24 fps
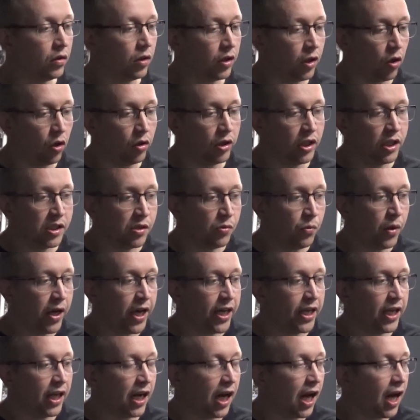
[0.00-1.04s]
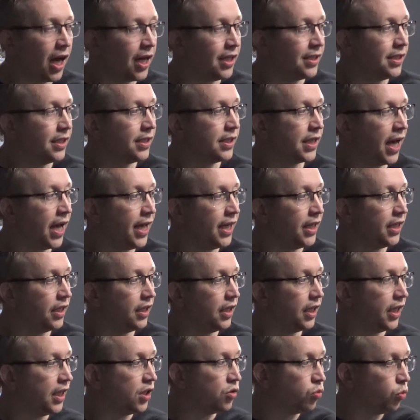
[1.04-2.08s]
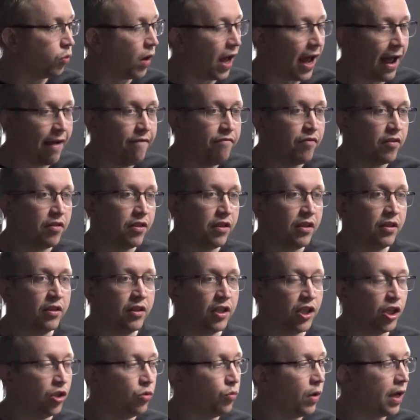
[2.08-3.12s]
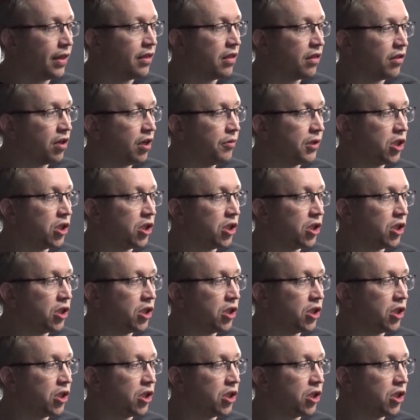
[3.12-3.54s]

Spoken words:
got you to where you are today is everything that you went through,